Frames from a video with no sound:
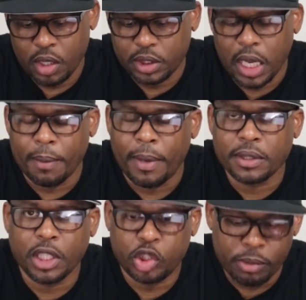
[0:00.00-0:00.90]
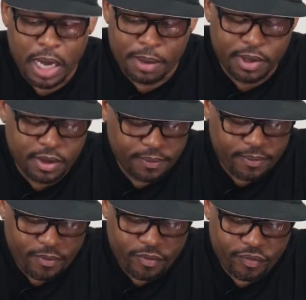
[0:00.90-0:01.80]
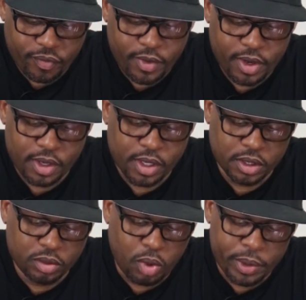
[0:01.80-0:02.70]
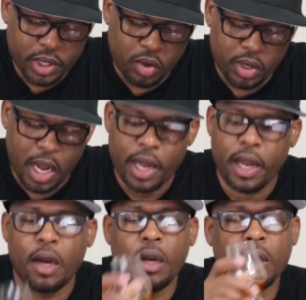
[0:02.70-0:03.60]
Tell them I sent you, baby. This is what we doing out here.